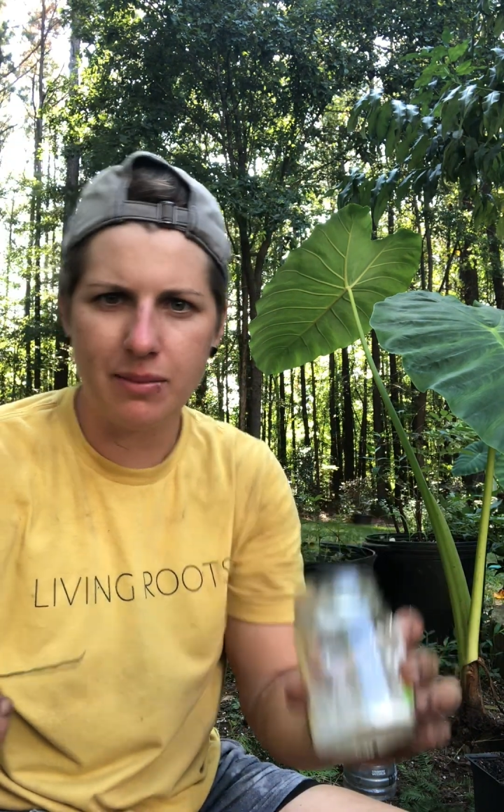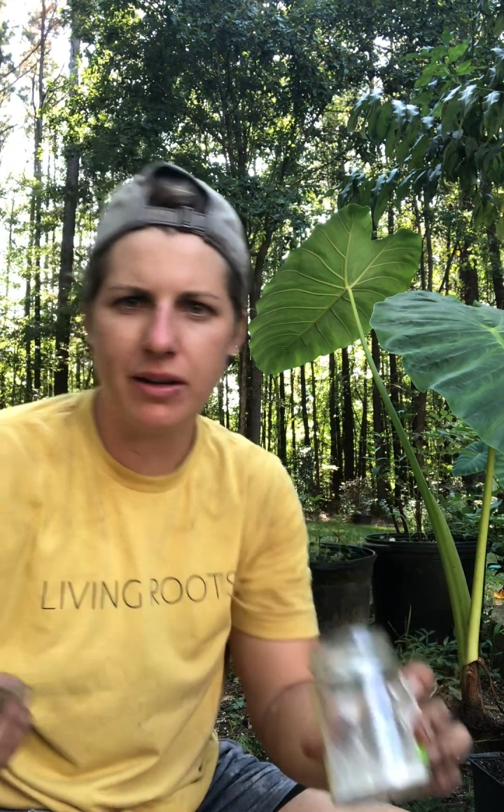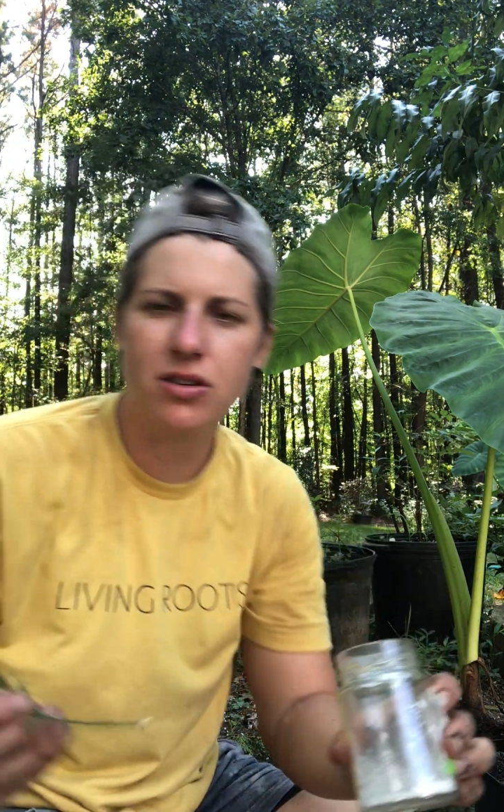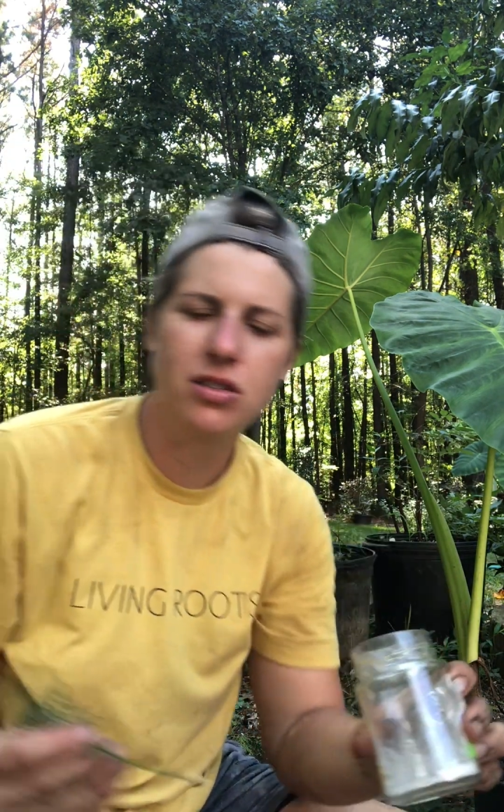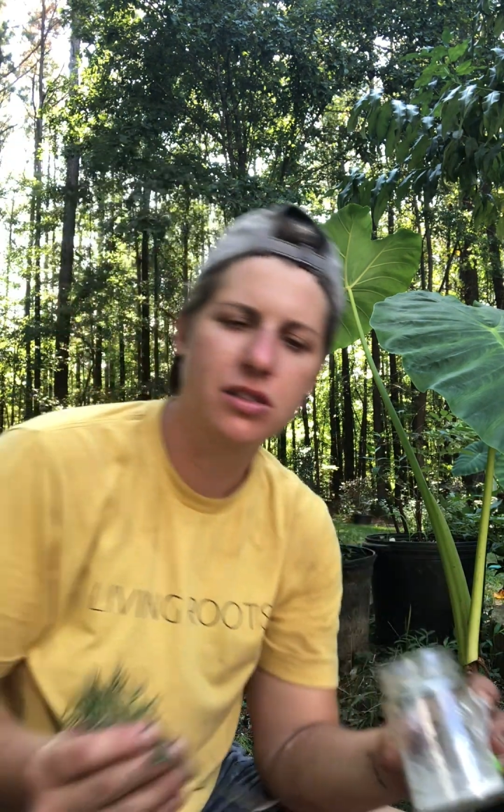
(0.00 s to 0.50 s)
I
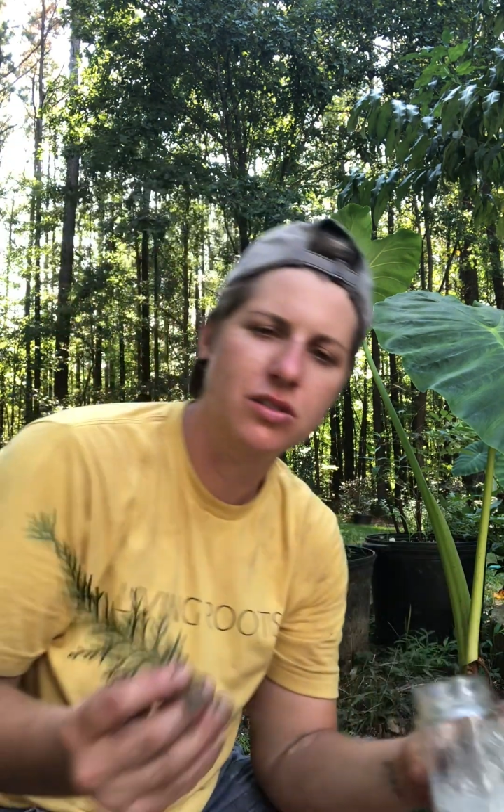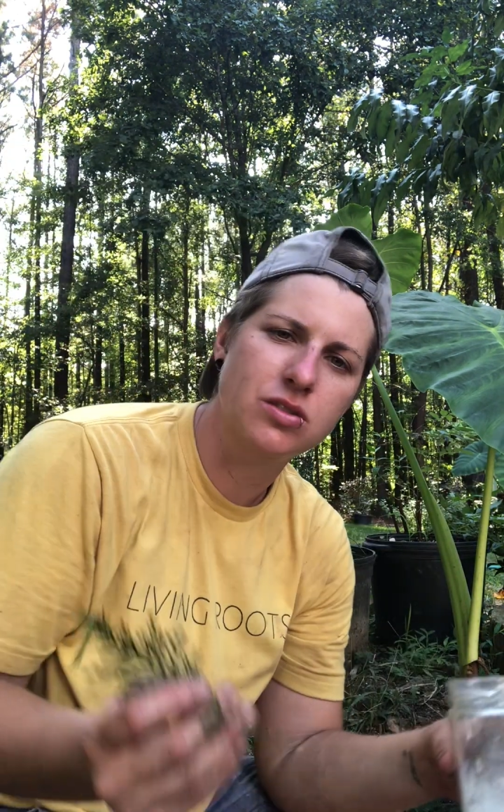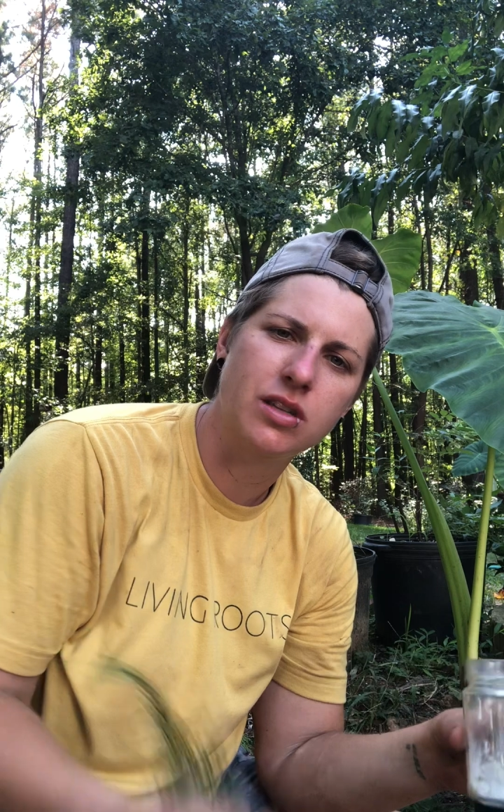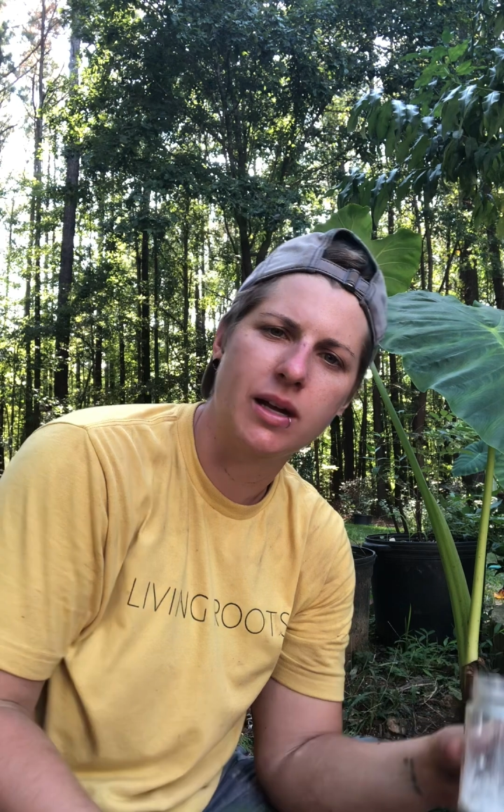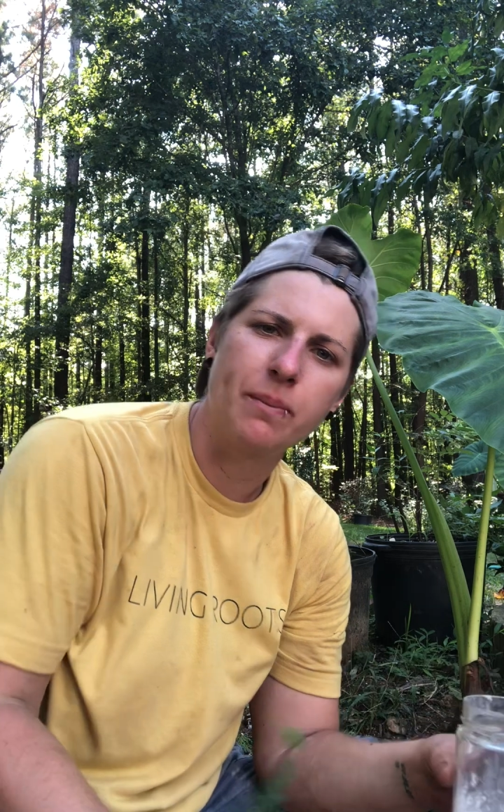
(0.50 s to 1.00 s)
usually
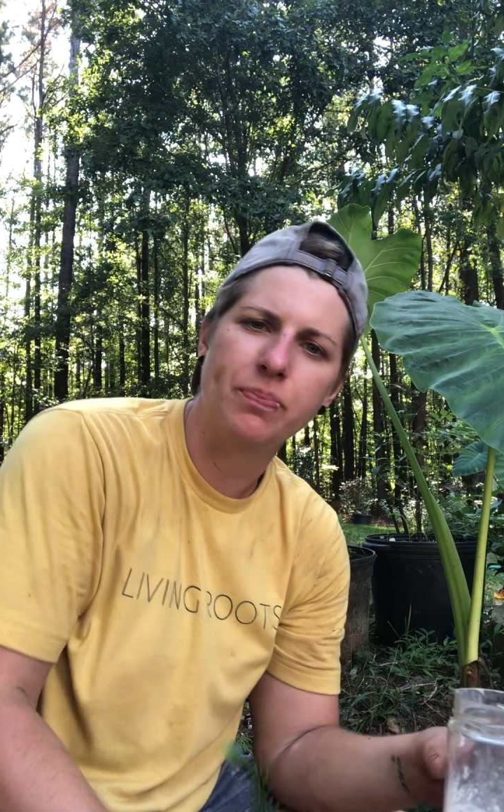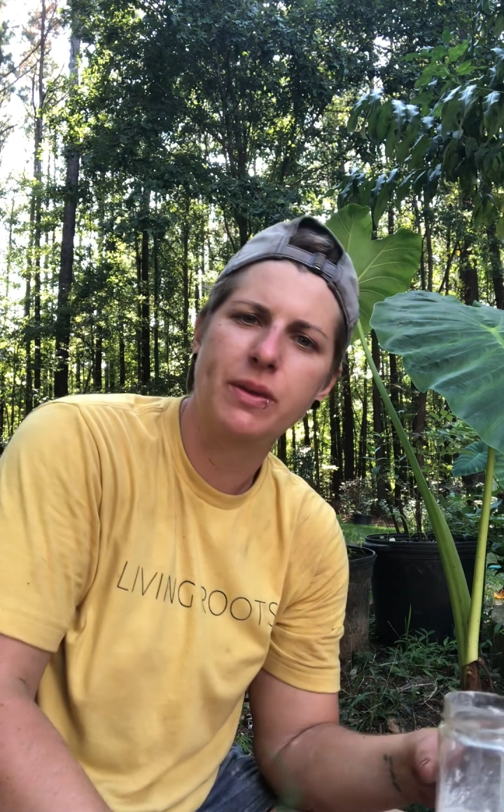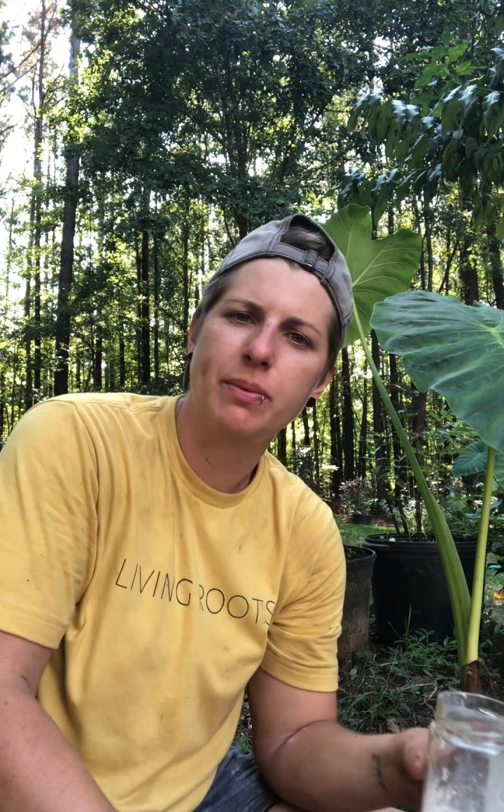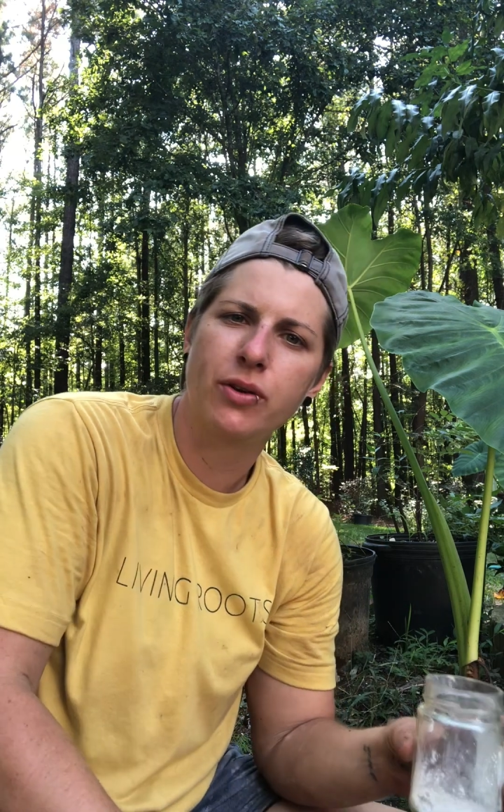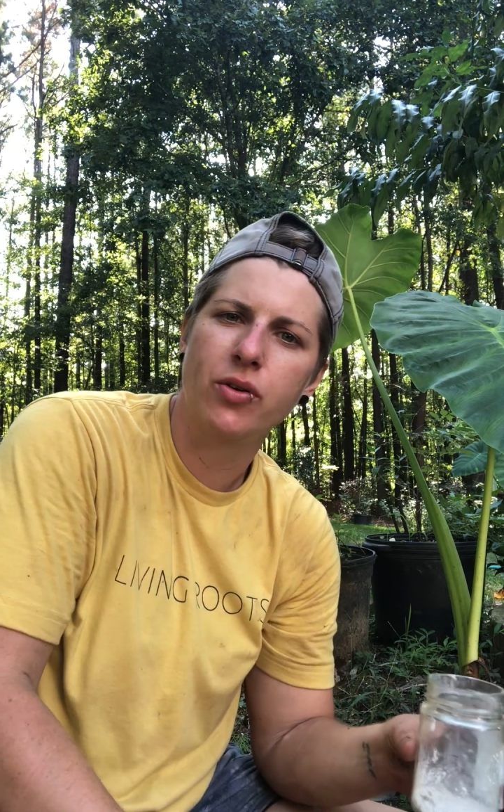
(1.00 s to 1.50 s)
use
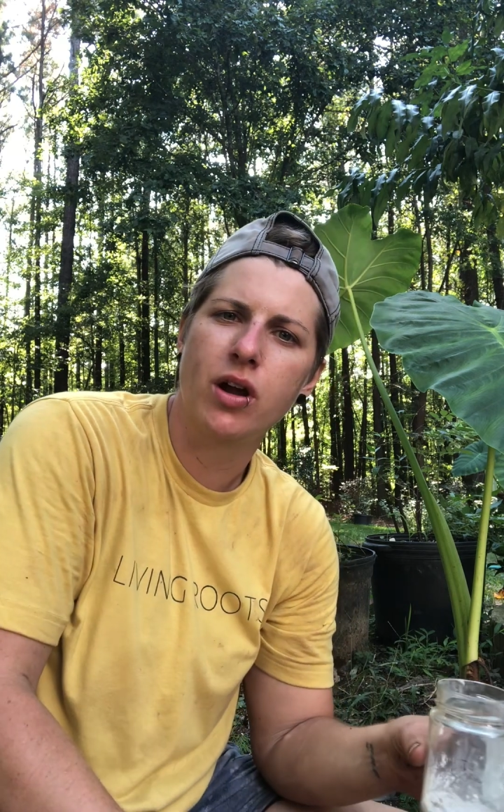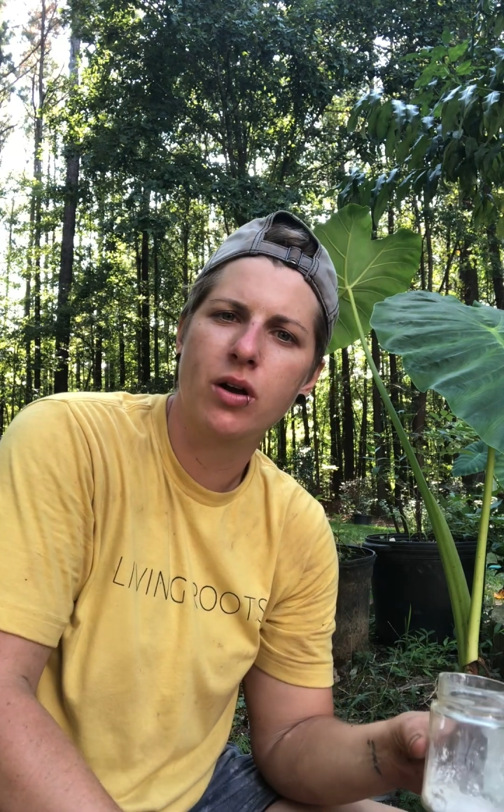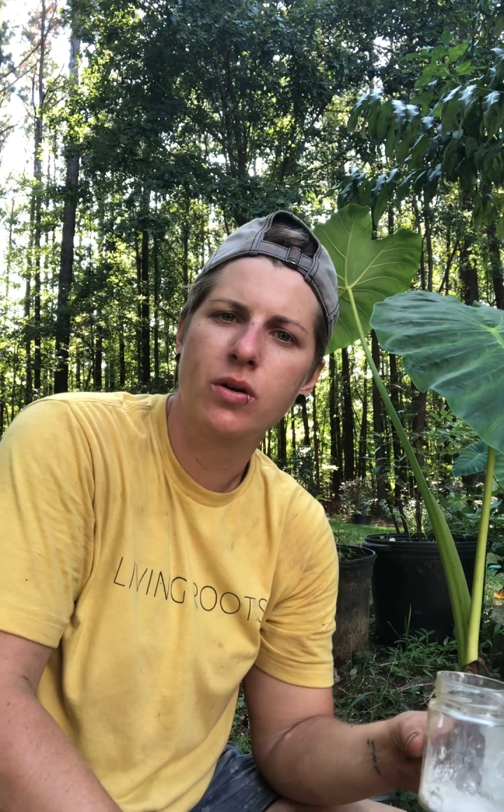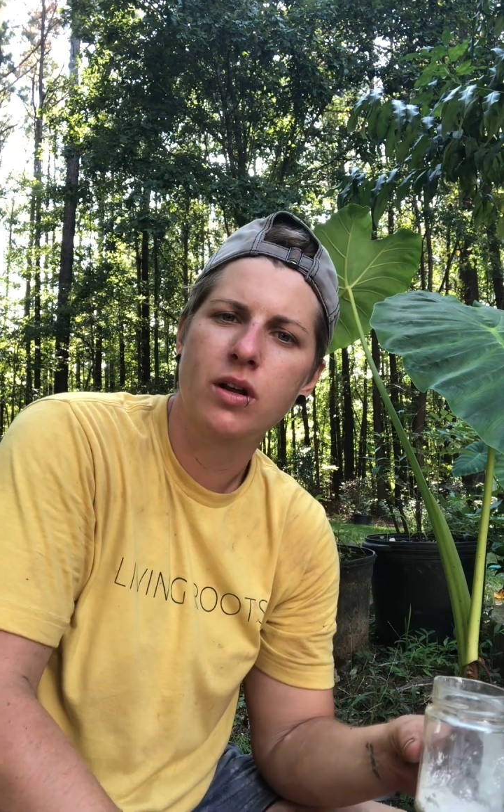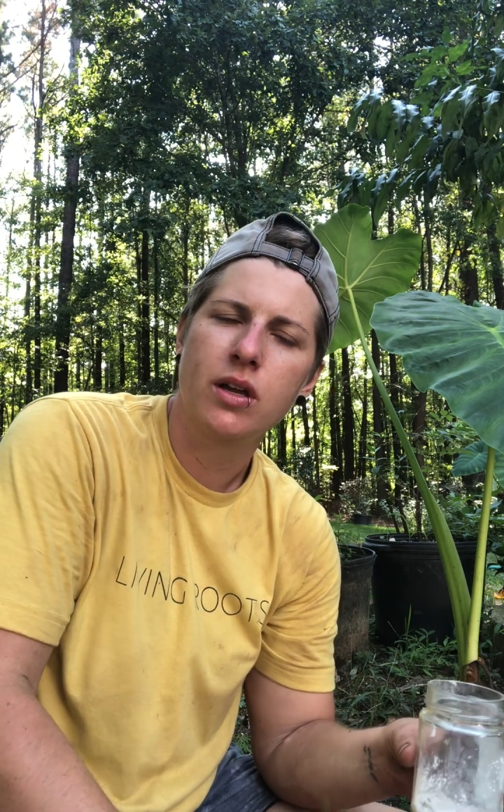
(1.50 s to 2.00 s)
Dip and Grow,